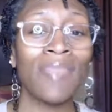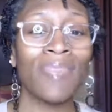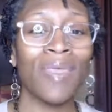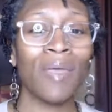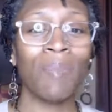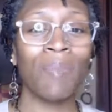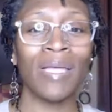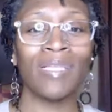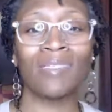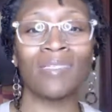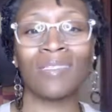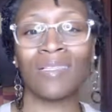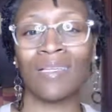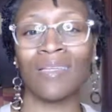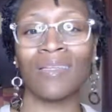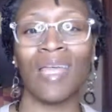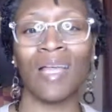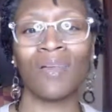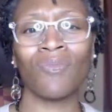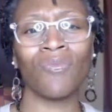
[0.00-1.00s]
they may
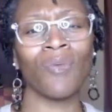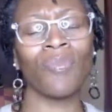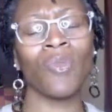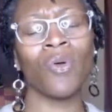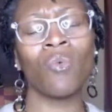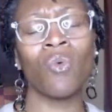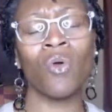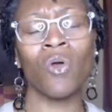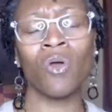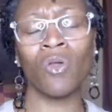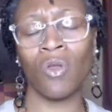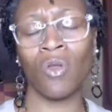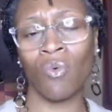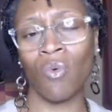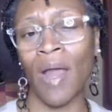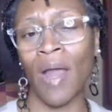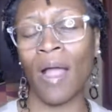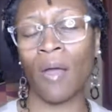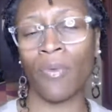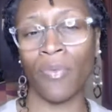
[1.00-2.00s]
disconnect from the world
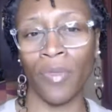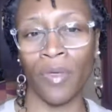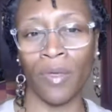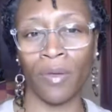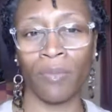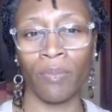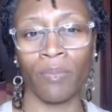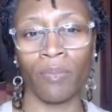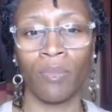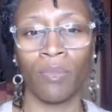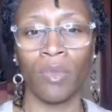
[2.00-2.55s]
around them.